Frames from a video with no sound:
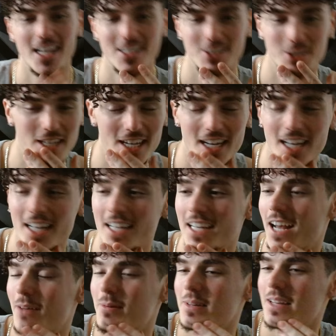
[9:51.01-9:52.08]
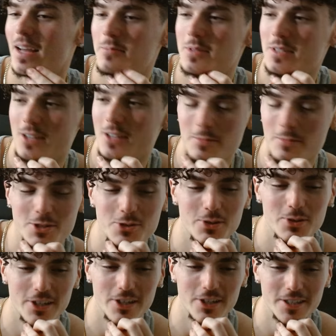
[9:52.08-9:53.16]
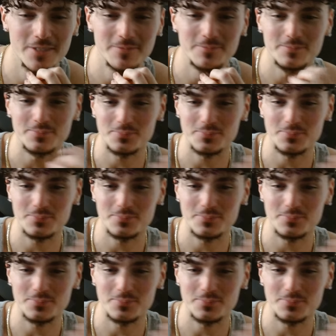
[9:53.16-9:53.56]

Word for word: So yeah, I've been I've been I've been doing good.